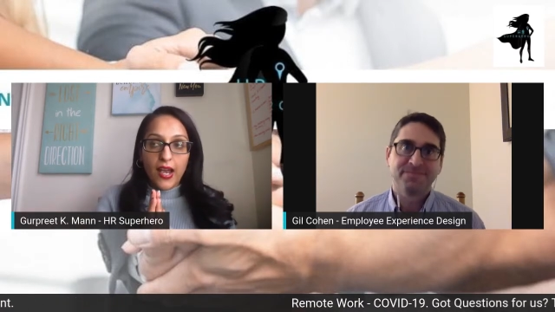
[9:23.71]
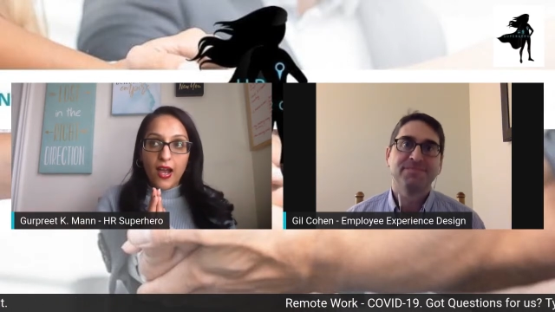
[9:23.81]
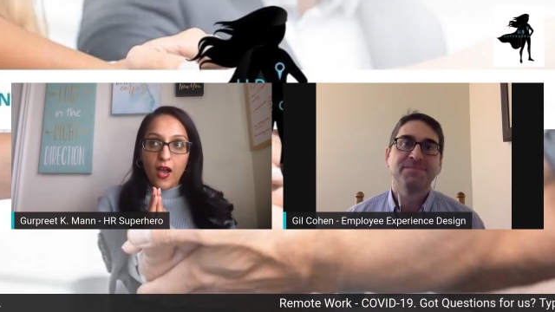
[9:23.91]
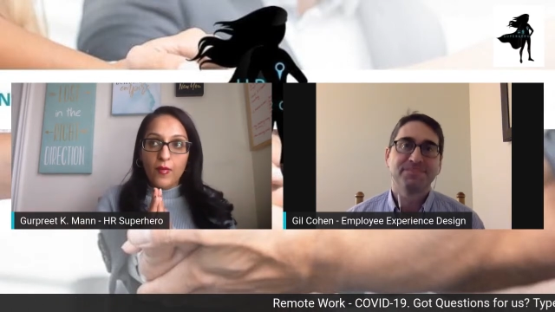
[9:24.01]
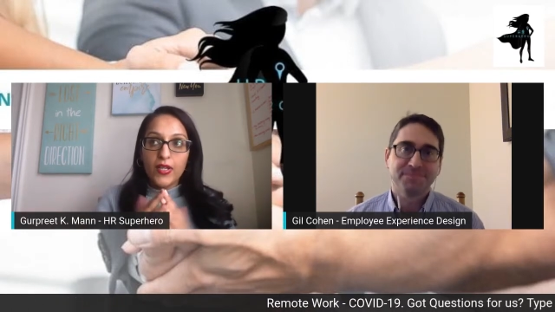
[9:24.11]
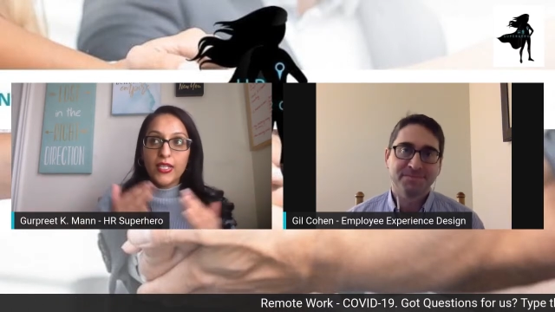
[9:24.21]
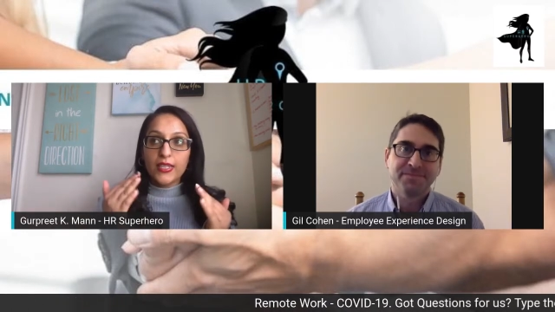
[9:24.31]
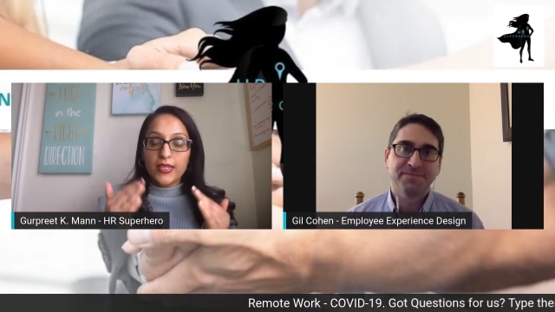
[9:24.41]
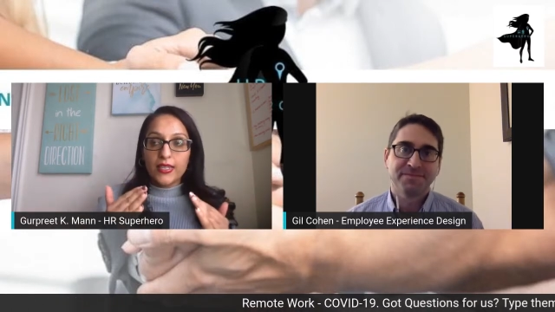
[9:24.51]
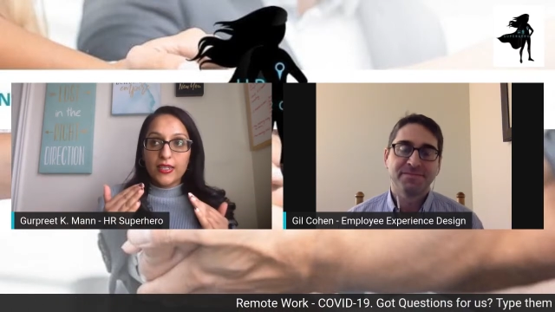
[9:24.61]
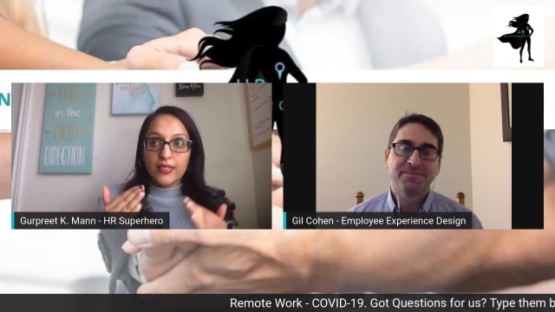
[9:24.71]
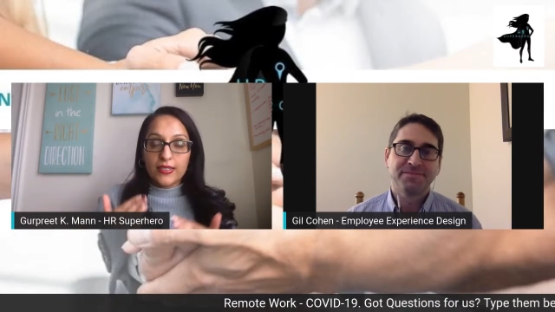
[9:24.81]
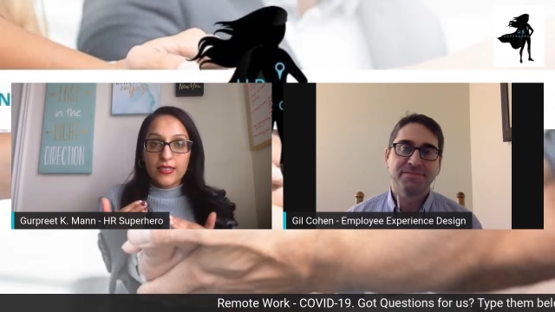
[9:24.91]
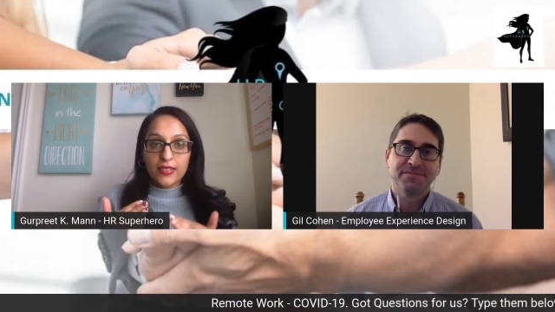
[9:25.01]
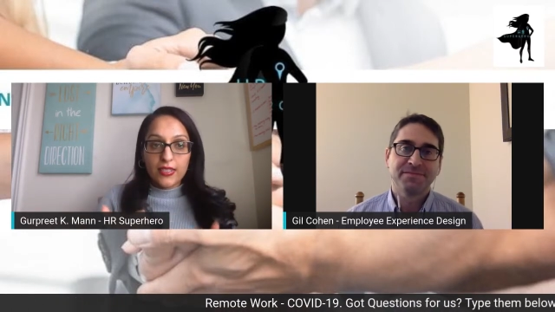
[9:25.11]
Speaker 1: Um, you
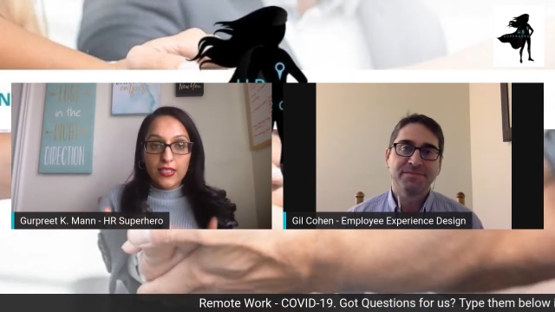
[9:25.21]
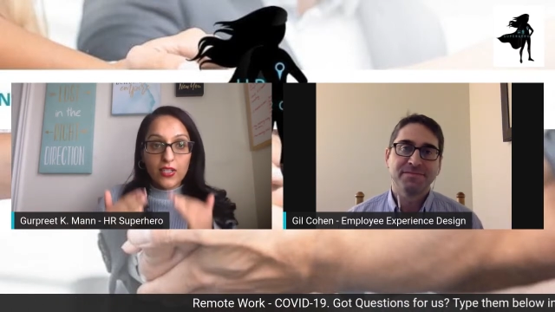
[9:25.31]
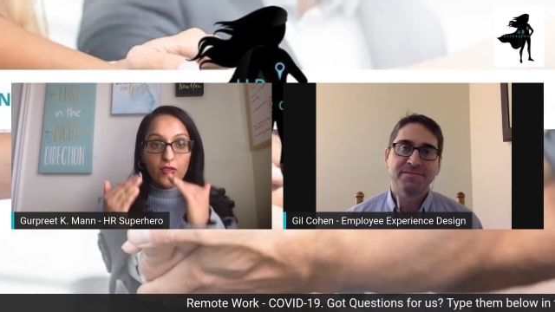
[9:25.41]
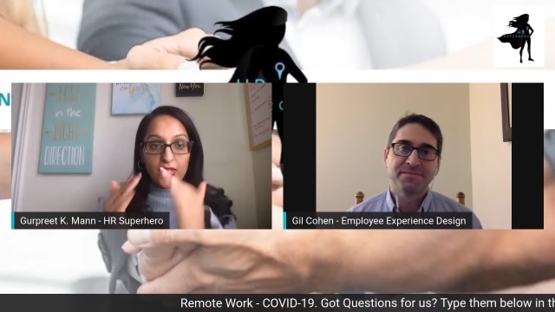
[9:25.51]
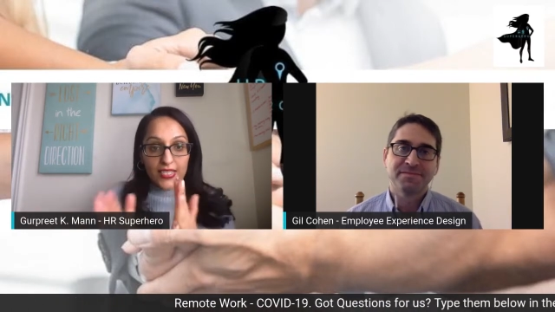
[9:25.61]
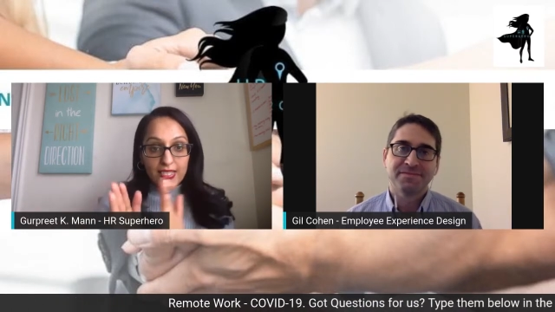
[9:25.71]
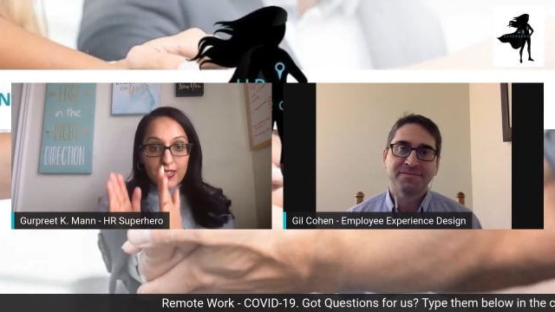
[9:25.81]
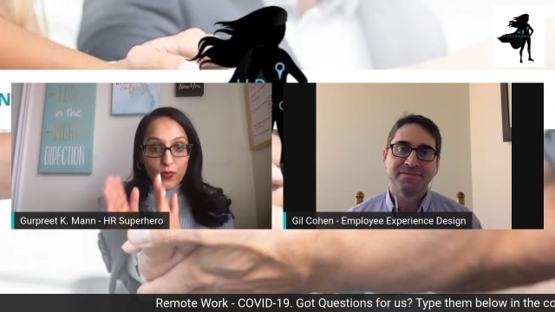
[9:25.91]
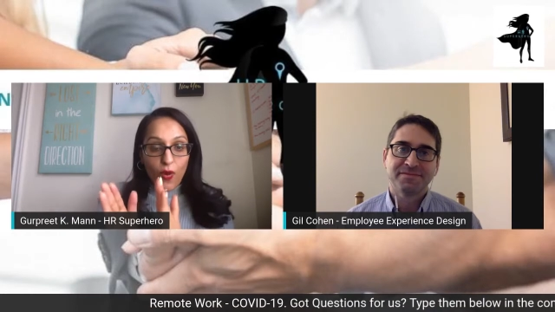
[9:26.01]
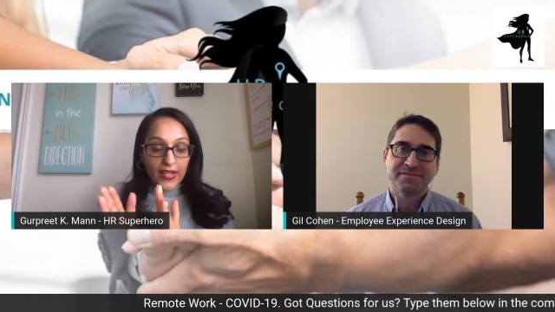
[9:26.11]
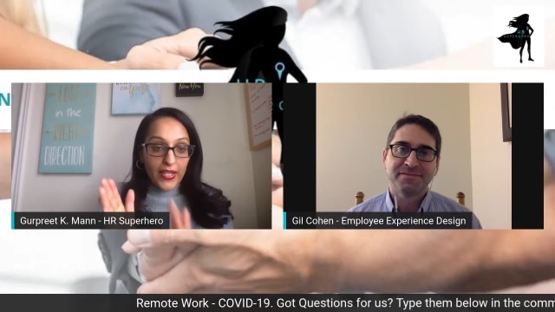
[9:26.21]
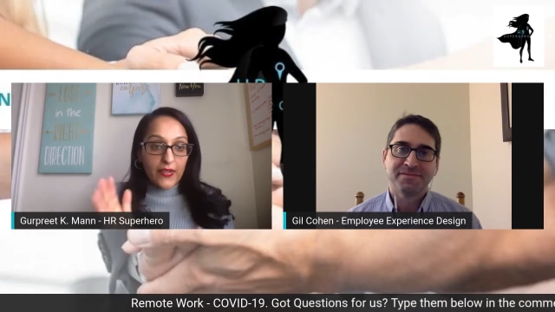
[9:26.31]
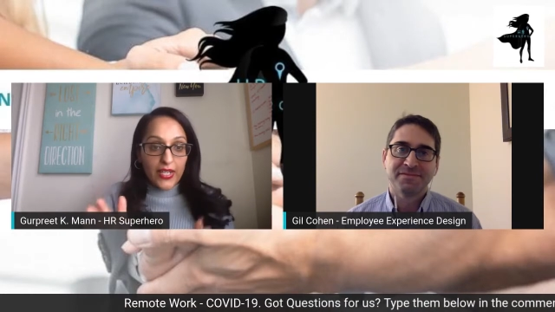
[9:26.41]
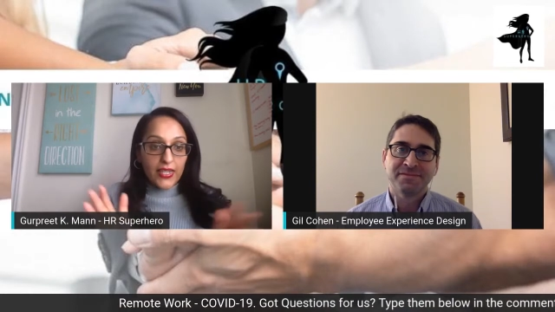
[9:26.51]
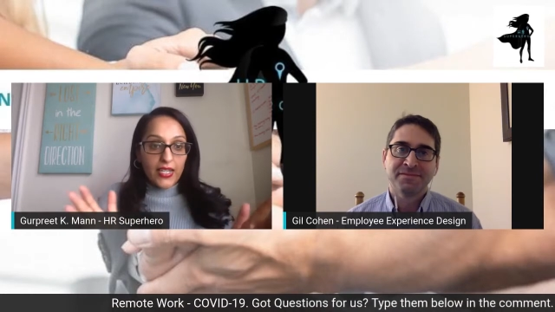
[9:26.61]
know, this is one
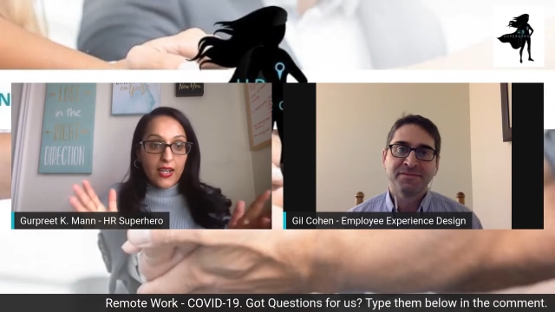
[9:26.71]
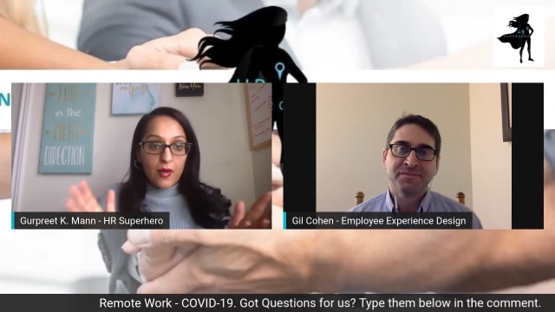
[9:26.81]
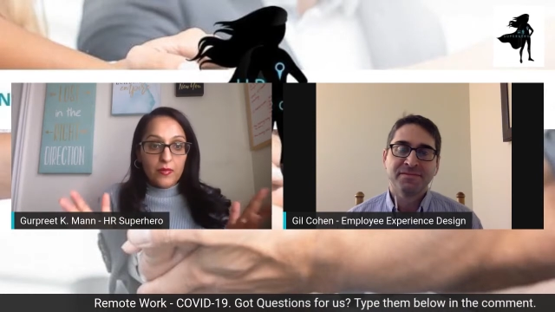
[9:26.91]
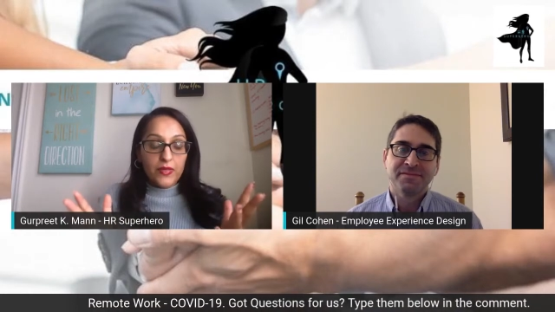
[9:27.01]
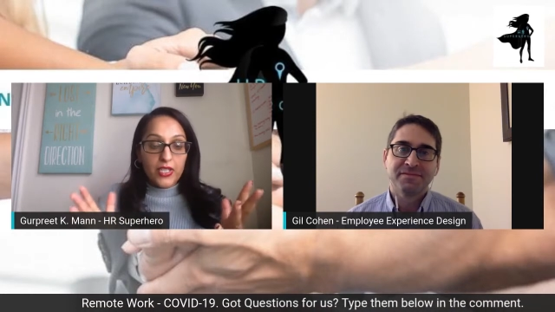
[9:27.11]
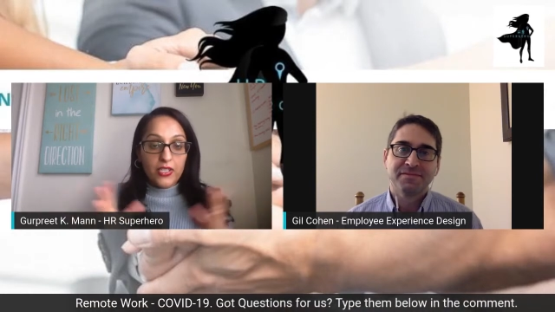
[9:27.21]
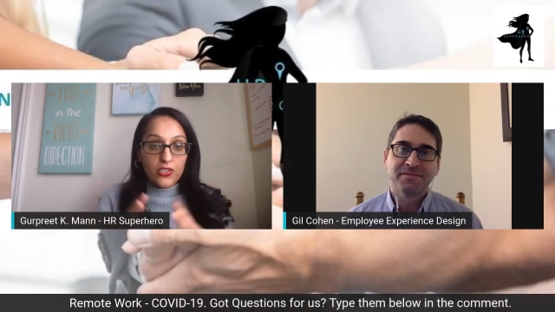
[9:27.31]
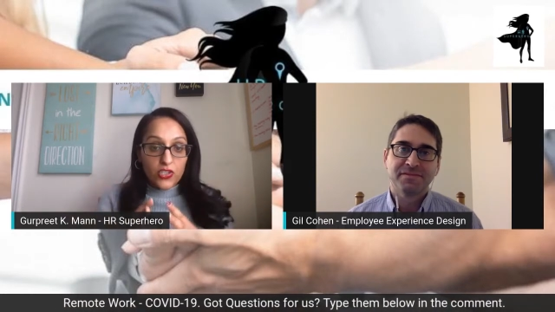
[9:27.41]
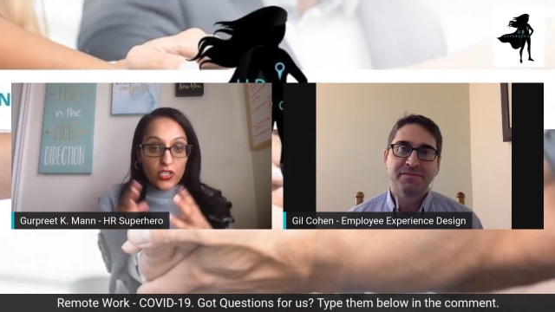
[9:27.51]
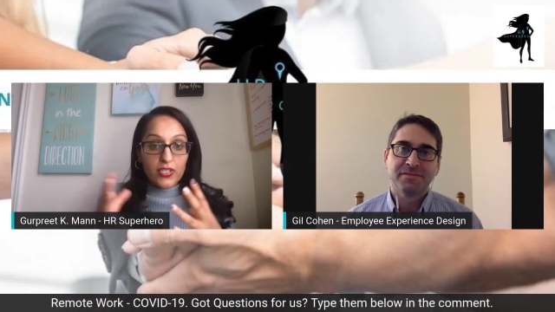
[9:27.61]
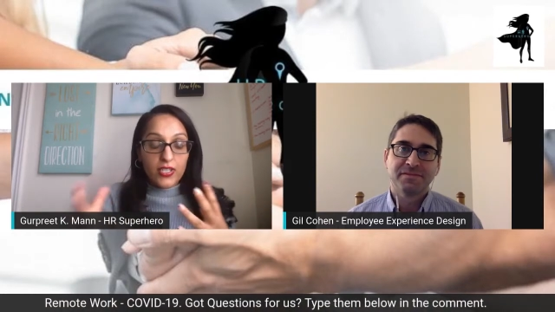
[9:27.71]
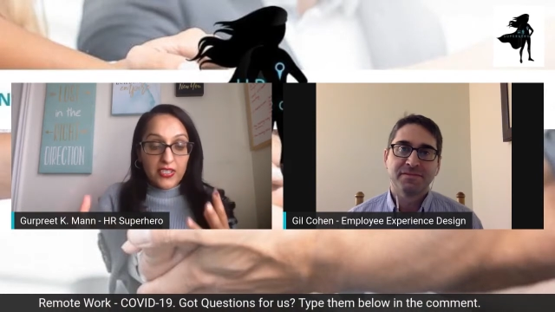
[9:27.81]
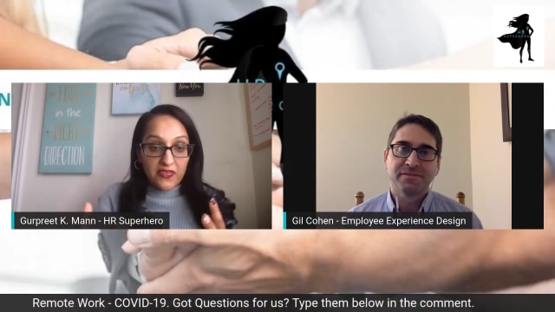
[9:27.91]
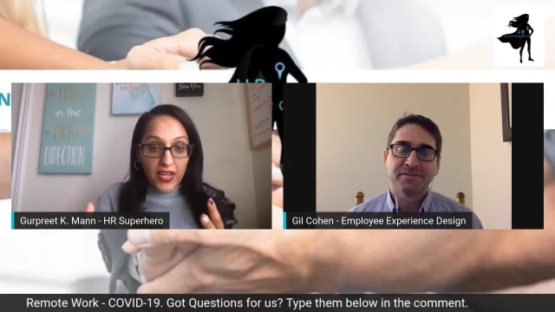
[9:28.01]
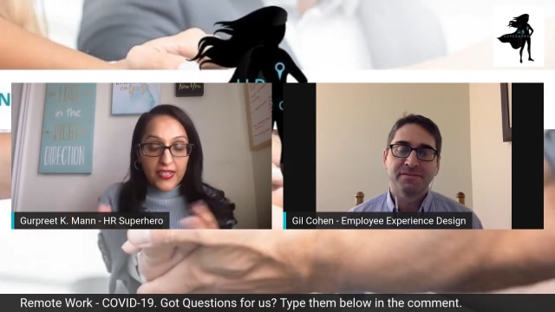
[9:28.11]
area I think companies should
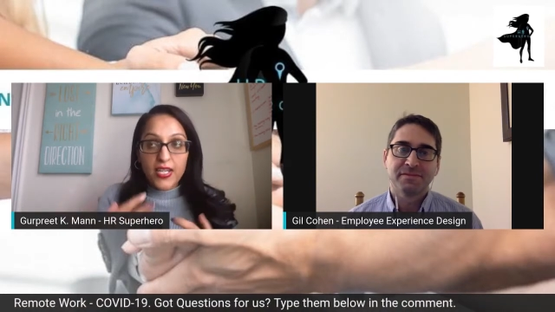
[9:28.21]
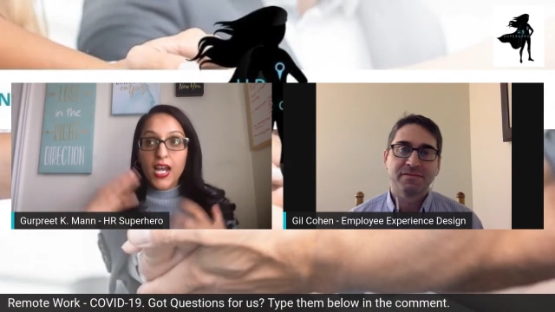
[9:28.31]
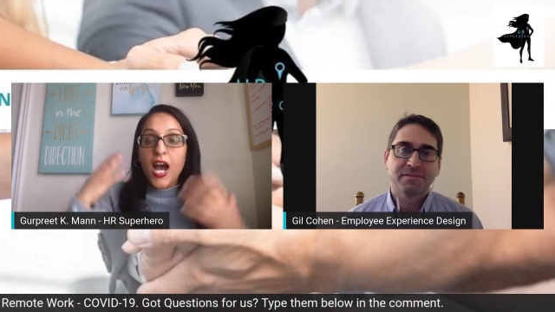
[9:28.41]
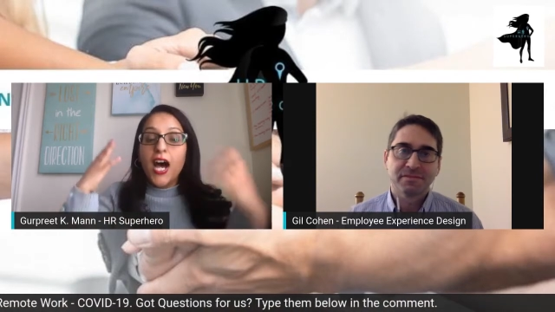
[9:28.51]
invest.